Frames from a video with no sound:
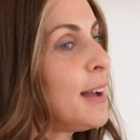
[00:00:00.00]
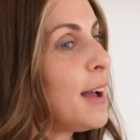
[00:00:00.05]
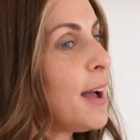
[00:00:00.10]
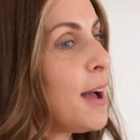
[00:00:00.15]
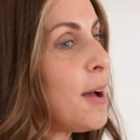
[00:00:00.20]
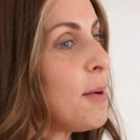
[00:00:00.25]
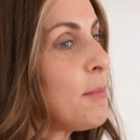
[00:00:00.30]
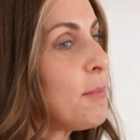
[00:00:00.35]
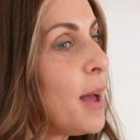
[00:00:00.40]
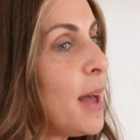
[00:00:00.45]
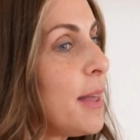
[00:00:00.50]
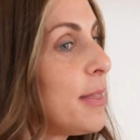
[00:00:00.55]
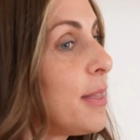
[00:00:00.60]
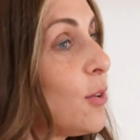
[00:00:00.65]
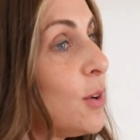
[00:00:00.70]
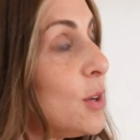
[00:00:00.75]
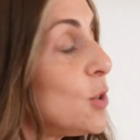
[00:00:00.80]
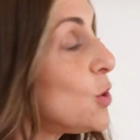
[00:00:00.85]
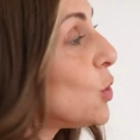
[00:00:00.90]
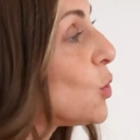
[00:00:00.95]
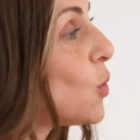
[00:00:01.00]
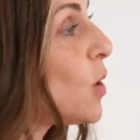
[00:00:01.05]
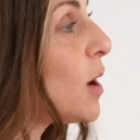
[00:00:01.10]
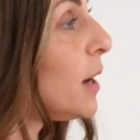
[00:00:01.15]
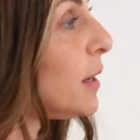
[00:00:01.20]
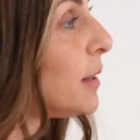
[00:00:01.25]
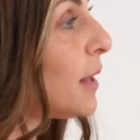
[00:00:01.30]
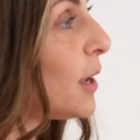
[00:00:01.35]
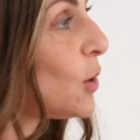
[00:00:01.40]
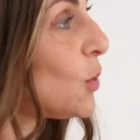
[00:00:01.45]
They're
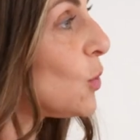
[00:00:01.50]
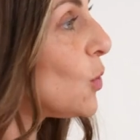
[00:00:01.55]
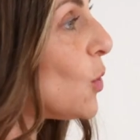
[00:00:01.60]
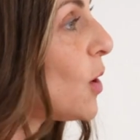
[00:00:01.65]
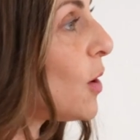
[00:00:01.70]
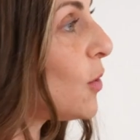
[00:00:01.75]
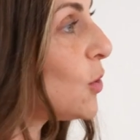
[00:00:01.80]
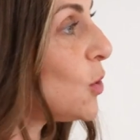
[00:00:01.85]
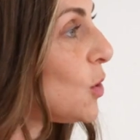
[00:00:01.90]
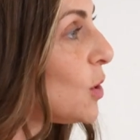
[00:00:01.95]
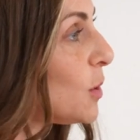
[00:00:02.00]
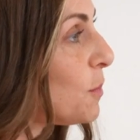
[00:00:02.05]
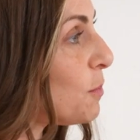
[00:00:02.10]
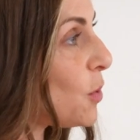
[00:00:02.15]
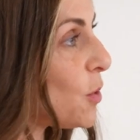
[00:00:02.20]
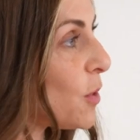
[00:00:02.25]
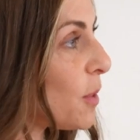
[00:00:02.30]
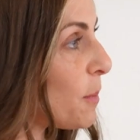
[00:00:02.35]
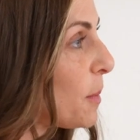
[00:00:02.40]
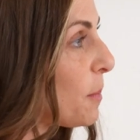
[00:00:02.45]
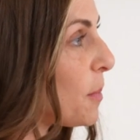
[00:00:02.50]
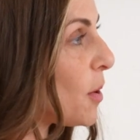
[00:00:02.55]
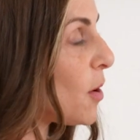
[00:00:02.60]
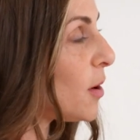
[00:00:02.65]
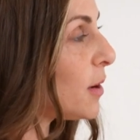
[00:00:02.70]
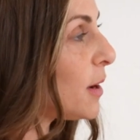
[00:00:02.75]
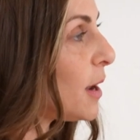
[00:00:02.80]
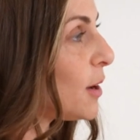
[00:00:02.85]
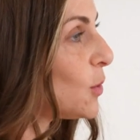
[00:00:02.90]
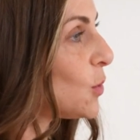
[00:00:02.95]
intertwined. I don't know how you can pull them
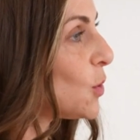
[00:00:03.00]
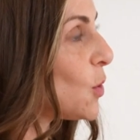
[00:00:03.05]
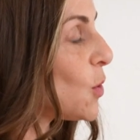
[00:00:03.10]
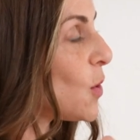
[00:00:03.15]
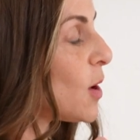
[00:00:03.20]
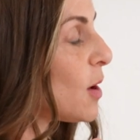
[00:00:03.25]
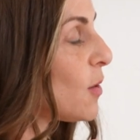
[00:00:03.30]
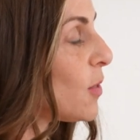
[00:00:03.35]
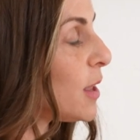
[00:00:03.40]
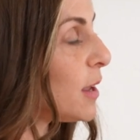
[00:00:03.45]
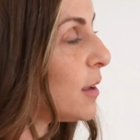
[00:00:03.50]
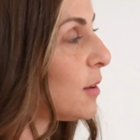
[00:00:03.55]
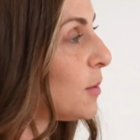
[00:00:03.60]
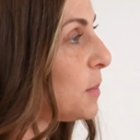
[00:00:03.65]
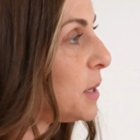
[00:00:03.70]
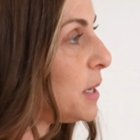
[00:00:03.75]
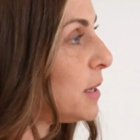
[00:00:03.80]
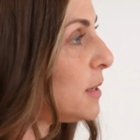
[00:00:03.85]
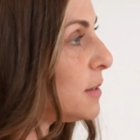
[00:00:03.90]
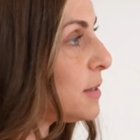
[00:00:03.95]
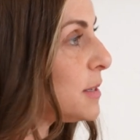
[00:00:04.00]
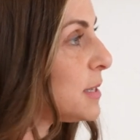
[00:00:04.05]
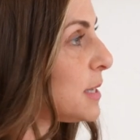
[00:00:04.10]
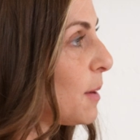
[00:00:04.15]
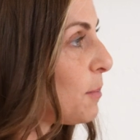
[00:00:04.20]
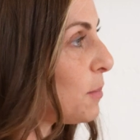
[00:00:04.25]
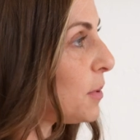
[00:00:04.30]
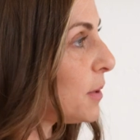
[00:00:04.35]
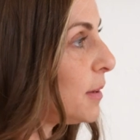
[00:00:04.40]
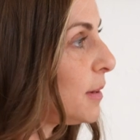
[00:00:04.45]
apart. I don't know how they could be
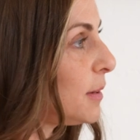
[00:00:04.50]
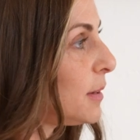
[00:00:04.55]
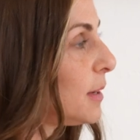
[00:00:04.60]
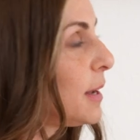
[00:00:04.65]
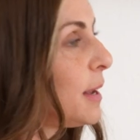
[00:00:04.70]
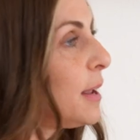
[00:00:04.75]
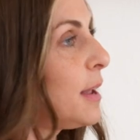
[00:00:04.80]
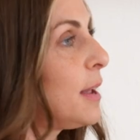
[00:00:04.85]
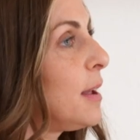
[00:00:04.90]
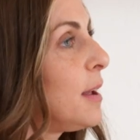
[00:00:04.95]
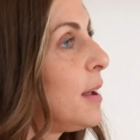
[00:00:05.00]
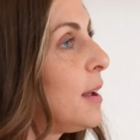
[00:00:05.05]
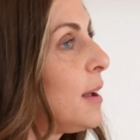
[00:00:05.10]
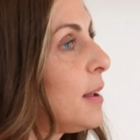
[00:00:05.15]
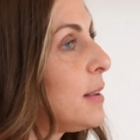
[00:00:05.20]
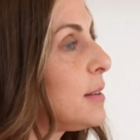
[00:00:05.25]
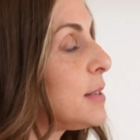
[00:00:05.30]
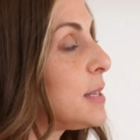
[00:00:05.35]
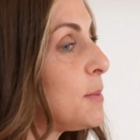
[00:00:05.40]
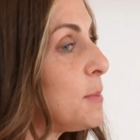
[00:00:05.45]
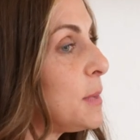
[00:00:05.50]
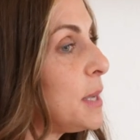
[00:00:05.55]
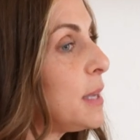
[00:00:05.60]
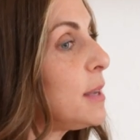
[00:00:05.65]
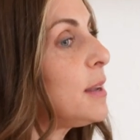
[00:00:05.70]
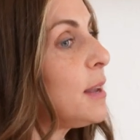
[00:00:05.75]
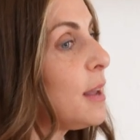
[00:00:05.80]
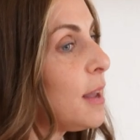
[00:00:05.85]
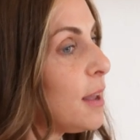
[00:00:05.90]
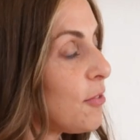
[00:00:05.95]
separate. To
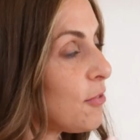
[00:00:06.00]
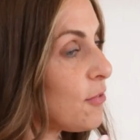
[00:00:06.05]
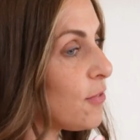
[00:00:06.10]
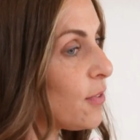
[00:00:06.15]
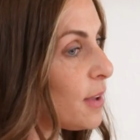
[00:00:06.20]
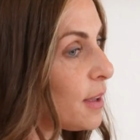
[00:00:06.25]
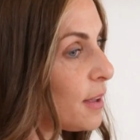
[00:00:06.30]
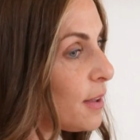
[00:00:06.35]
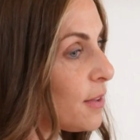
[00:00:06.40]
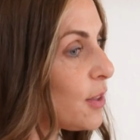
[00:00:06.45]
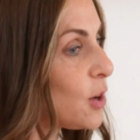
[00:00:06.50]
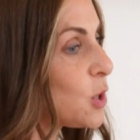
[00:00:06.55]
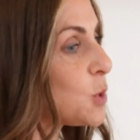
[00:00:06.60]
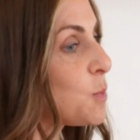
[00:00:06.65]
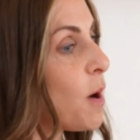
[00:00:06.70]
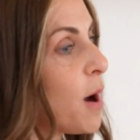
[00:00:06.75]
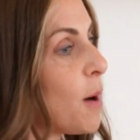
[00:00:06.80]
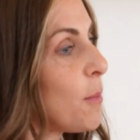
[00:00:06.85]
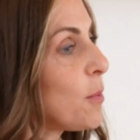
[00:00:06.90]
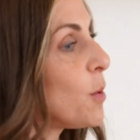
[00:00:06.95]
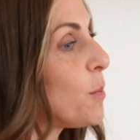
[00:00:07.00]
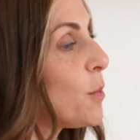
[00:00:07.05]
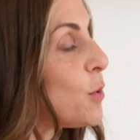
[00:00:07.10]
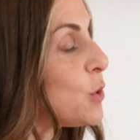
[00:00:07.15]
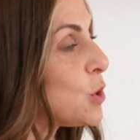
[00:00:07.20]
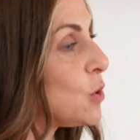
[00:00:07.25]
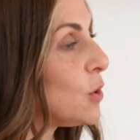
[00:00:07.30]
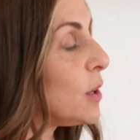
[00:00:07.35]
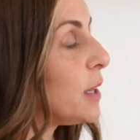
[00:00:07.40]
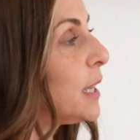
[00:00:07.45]
me, if there's proper
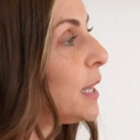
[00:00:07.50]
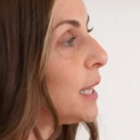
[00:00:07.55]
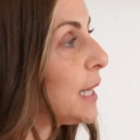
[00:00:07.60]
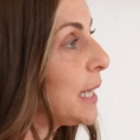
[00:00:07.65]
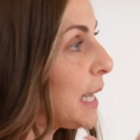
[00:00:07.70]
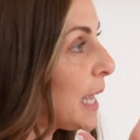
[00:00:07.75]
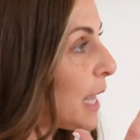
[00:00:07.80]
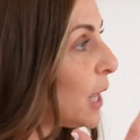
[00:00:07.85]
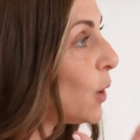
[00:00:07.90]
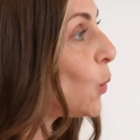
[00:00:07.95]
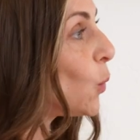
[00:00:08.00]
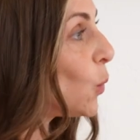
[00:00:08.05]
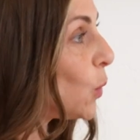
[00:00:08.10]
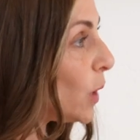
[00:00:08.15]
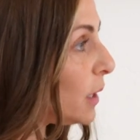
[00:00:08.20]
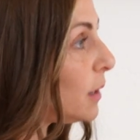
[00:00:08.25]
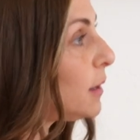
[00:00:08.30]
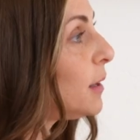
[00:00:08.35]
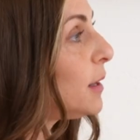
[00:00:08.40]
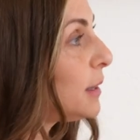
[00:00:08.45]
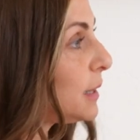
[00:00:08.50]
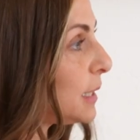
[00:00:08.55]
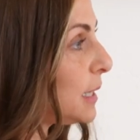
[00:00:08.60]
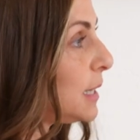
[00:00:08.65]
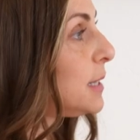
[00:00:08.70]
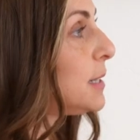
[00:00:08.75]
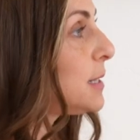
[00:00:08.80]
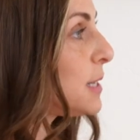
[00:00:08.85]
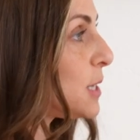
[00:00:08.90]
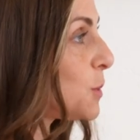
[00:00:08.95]
emotional healing, it will
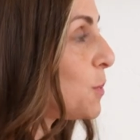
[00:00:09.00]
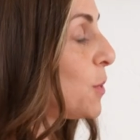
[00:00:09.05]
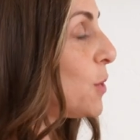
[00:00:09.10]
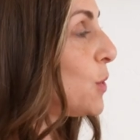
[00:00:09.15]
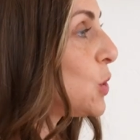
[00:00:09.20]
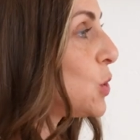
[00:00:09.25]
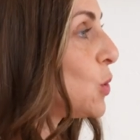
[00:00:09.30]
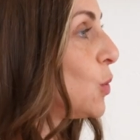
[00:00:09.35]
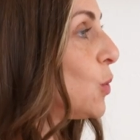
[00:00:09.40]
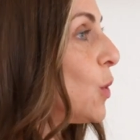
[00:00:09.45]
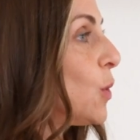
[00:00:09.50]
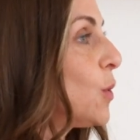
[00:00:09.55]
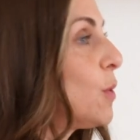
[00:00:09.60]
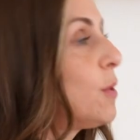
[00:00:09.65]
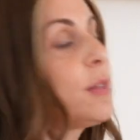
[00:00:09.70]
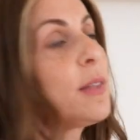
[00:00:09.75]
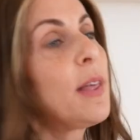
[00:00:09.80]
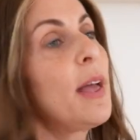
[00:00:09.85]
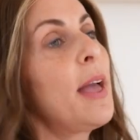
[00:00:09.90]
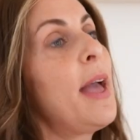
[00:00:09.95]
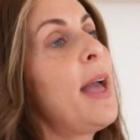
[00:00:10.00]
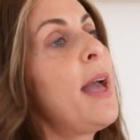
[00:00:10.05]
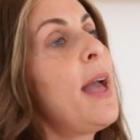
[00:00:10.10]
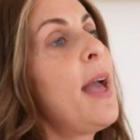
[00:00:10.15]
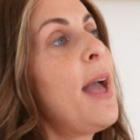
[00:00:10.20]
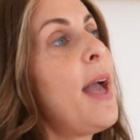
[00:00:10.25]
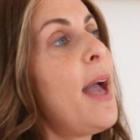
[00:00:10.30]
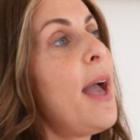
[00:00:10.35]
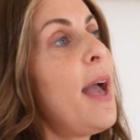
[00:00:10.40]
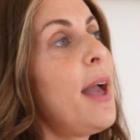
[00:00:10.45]
lead to spiritual growth.
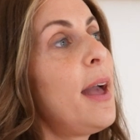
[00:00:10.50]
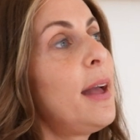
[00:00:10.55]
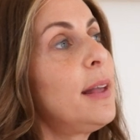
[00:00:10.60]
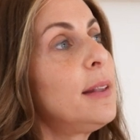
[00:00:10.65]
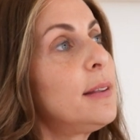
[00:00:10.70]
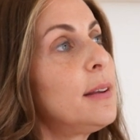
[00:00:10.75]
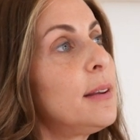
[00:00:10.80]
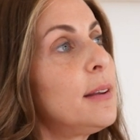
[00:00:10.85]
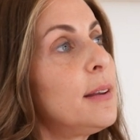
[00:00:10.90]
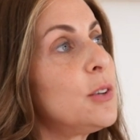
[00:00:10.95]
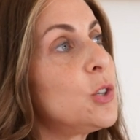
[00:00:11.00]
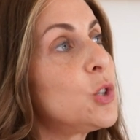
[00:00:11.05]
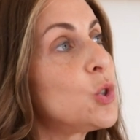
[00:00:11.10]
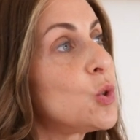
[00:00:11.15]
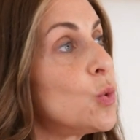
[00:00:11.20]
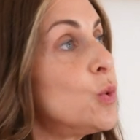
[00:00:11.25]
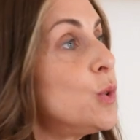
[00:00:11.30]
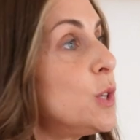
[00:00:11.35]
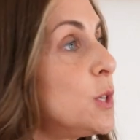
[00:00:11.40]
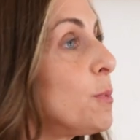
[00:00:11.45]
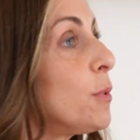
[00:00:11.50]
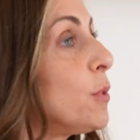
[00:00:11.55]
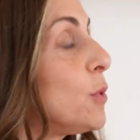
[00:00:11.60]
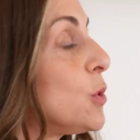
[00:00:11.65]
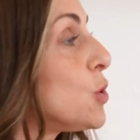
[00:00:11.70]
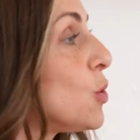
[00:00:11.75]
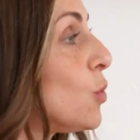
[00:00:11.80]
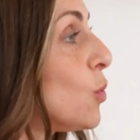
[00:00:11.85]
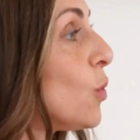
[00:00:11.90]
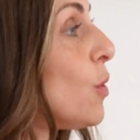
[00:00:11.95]
And true
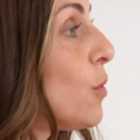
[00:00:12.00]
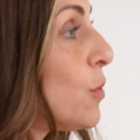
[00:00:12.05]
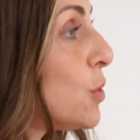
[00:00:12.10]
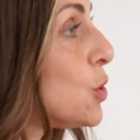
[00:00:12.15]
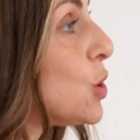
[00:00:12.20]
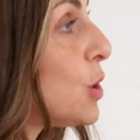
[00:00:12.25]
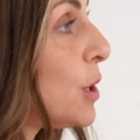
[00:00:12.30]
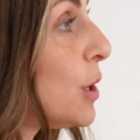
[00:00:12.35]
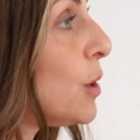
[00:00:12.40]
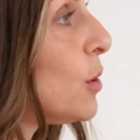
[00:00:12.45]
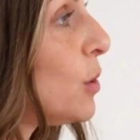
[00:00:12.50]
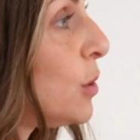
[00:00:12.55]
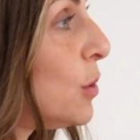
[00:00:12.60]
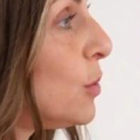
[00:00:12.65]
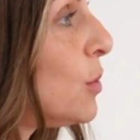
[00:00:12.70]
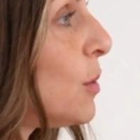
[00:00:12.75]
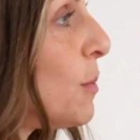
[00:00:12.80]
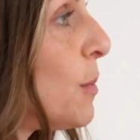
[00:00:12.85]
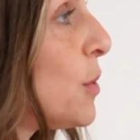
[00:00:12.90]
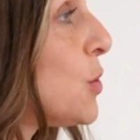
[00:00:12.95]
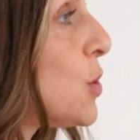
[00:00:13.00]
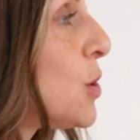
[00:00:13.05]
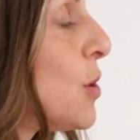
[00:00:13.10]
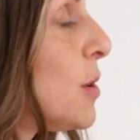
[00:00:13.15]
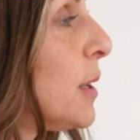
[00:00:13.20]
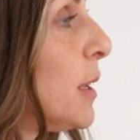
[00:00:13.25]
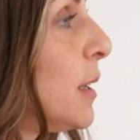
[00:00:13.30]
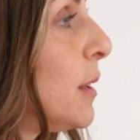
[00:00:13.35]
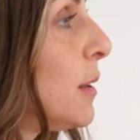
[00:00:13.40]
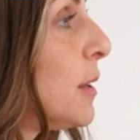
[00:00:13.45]
spiritual growth should include
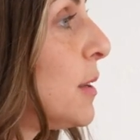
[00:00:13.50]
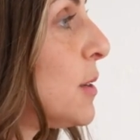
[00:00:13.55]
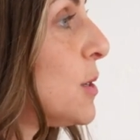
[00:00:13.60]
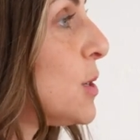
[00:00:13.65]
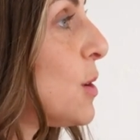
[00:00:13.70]
emotional healing.